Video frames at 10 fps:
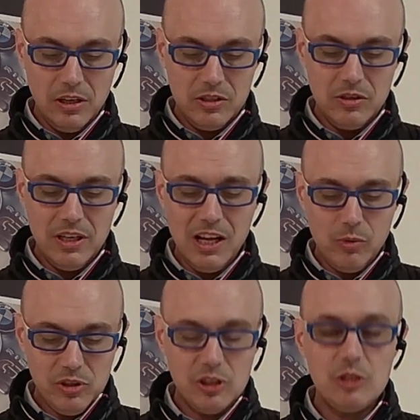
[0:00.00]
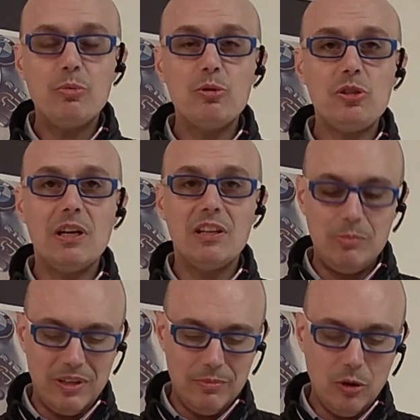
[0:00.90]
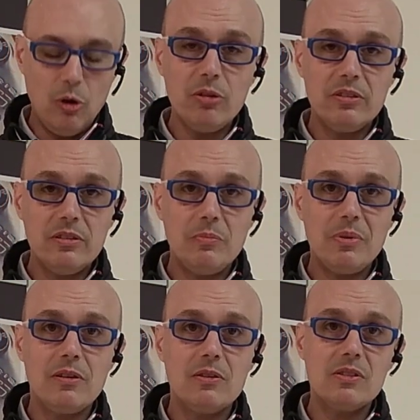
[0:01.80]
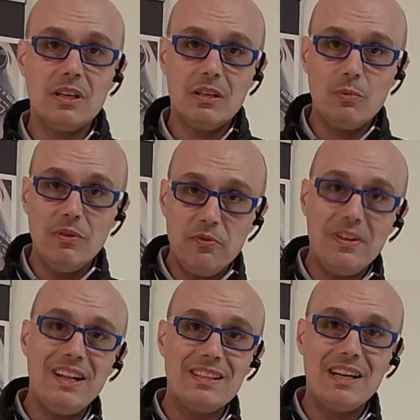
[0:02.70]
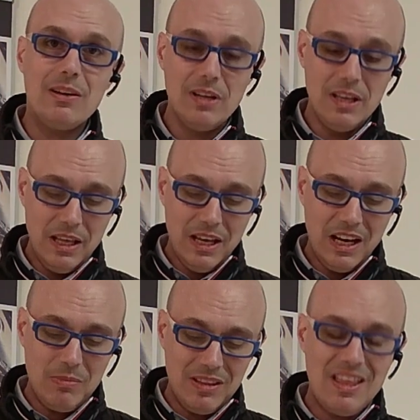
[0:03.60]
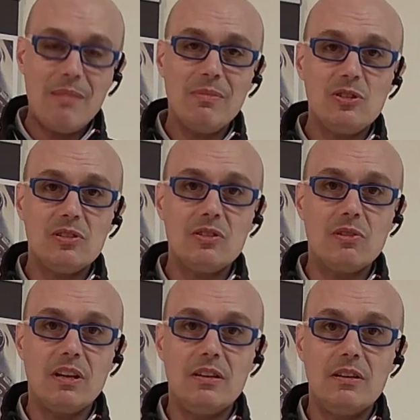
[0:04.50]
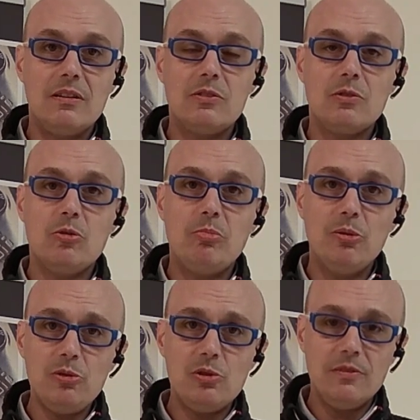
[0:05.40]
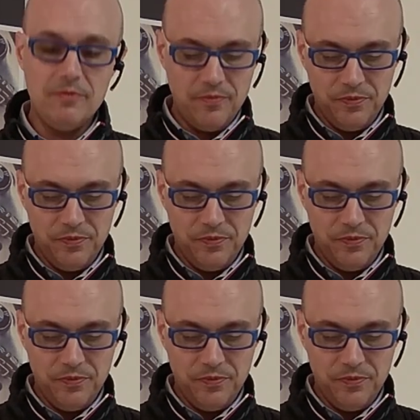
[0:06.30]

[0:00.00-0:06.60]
So now we just push down the pump. Hold it because it will fall down, it may damage the strainer. So you push